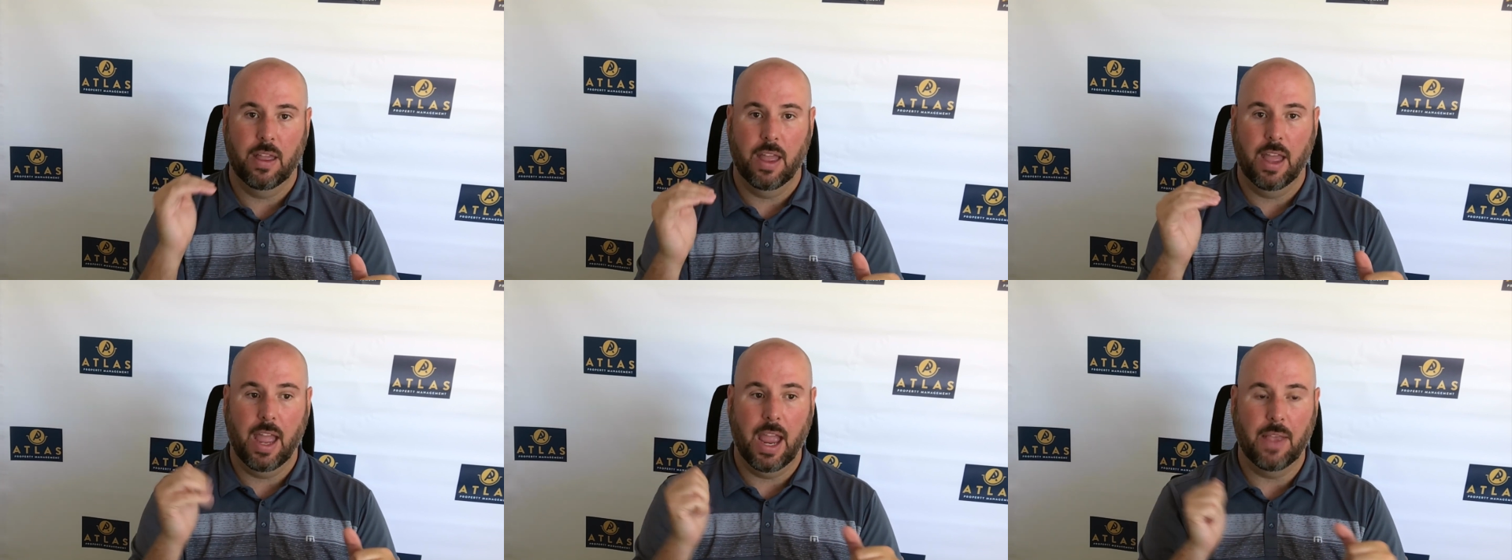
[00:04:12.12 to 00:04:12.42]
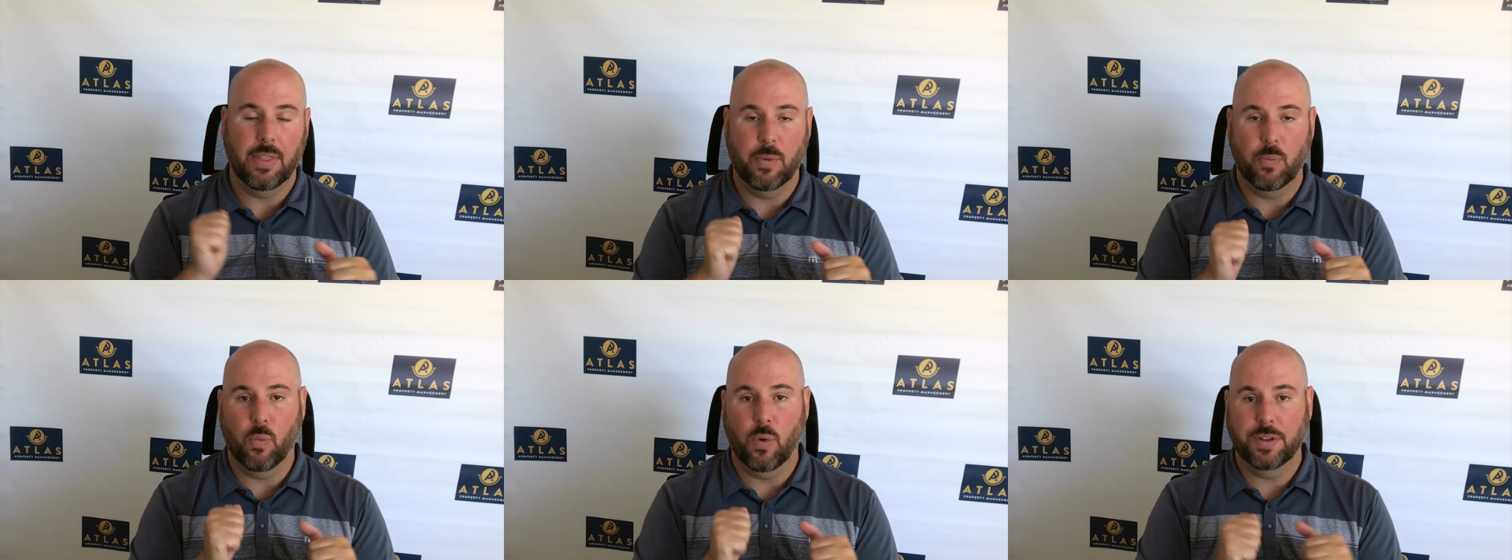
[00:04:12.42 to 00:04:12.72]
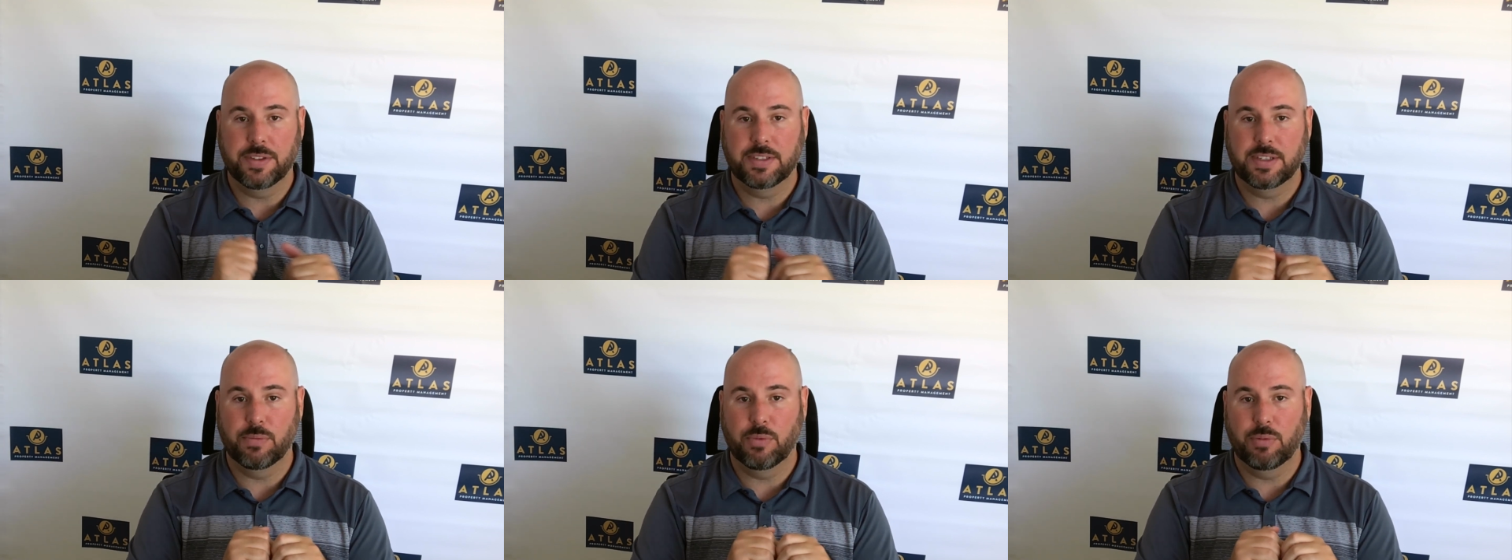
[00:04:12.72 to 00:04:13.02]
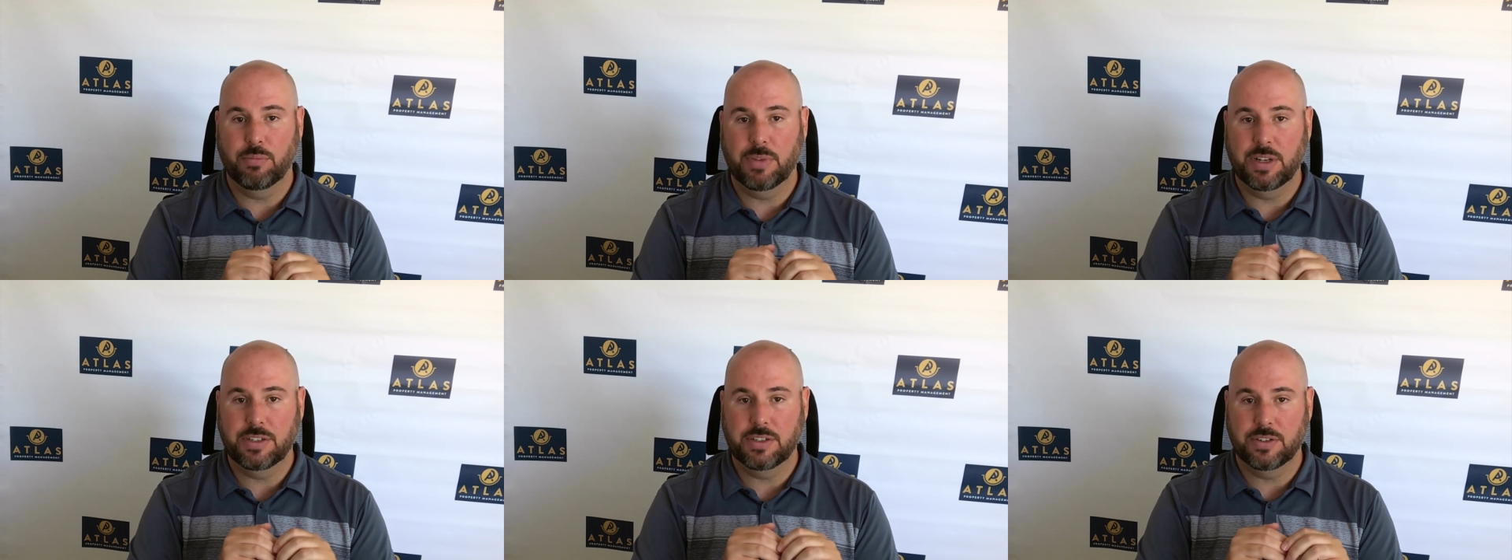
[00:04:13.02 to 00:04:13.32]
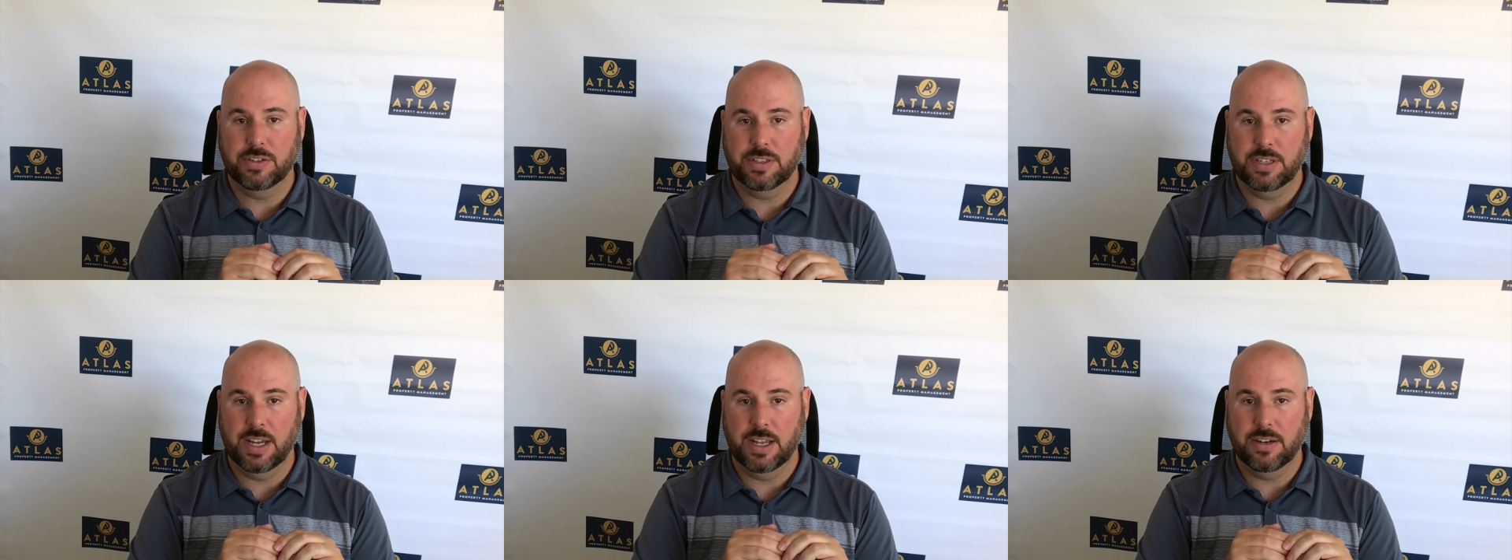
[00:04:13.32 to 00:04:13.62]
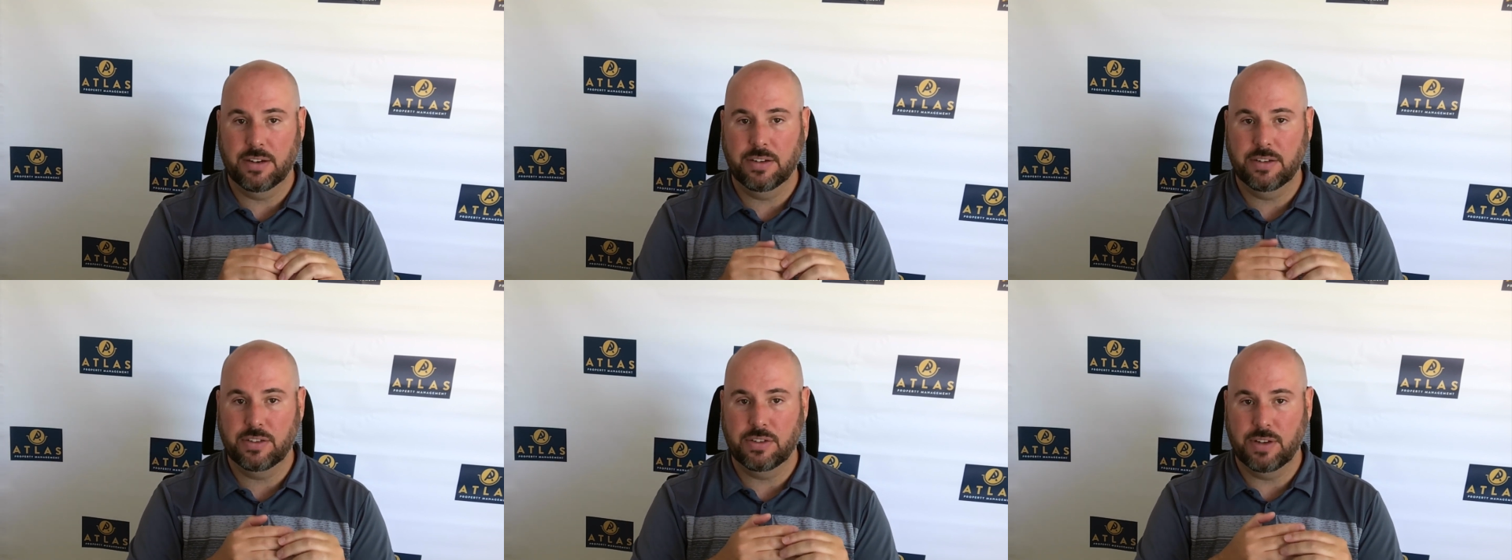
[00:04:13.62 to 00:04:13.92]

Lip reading: and then once someone meets your standards,